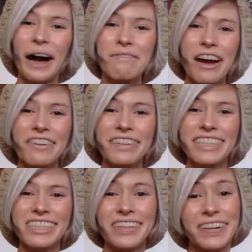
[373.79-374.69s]
I'm not really
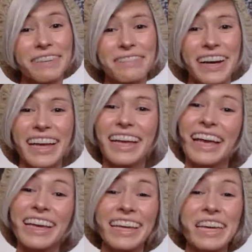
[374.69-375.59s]
sure, but
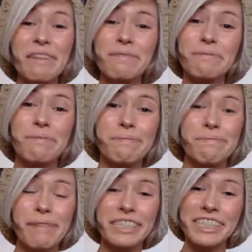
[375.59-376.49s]
he keeps
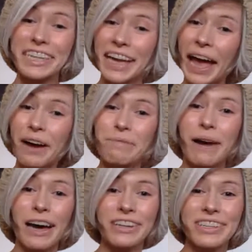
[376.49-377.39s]
mentioning how
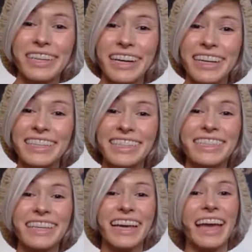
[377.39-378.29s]
modern it
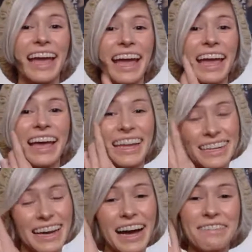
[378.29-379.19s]
is.
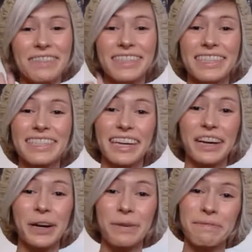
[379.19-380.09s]
And I'm just going to
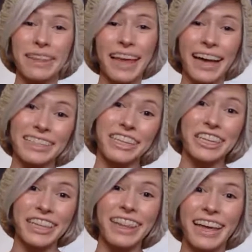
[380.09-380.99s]
hope that that's a
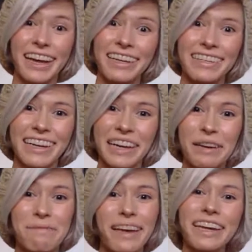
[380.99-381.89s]
good thing to
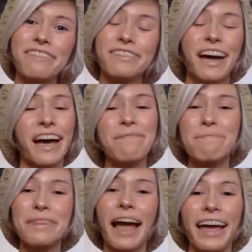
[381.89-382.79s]
him. And if not,
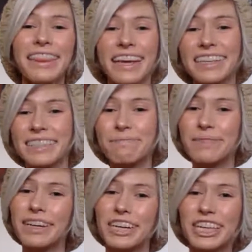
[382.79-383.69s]
I think it's
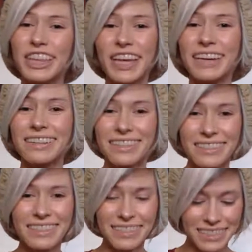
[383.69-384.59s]
a good thing
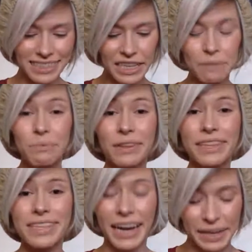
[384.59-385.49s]
to keep with
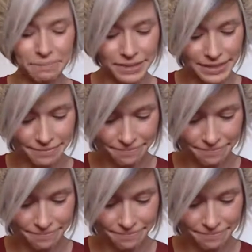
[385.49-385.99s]
the times.